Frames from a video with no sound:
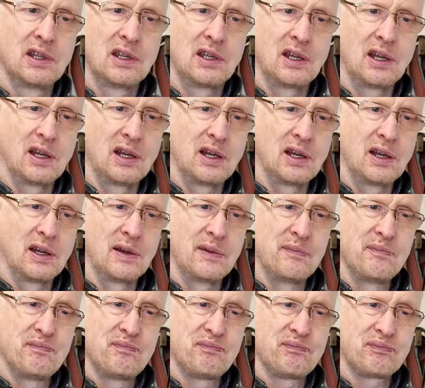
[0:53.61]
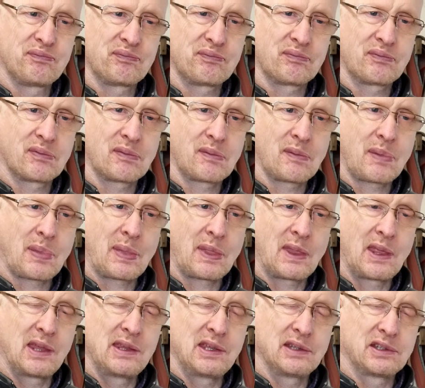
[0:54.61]
and
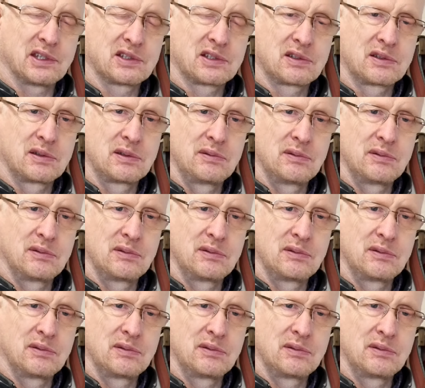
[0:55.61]
it just,